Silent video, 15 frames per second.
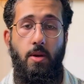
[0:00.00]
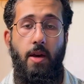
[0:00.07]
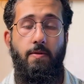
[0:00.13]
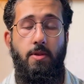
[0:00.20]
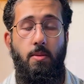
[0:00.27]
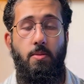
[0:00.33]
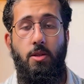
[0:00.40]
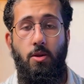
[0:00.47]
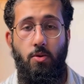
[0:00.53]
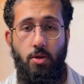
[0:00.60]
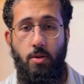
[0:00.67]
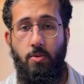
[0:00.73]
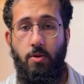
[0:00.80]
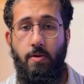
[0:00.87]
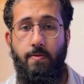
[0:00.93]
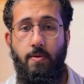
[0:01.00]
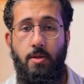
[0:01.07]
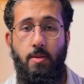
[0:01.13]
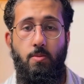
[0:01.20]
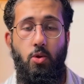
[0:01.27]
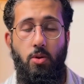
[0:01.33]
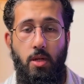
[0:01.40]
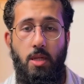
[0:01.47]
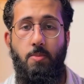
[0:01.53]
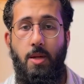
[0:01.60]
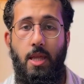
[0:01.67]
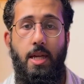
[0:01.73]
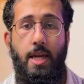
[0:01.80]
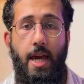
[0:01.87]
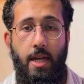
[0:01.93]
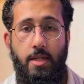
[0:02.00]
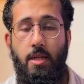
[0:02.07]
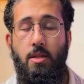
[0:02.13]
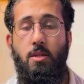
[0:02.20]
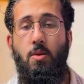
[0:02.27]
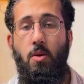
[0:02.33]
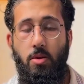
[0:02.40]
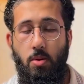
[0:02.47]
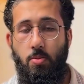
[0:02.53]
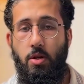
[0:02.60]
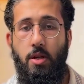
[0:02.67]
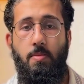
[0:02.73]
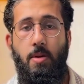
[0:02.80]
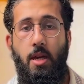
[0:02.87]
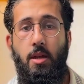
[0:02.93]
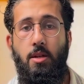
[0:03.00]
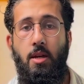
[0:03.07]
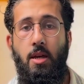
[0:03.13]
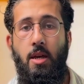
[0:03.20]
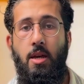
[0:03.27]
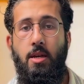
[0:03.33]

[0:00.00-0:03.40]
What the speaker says: have some social proof or some trust building assets on the product page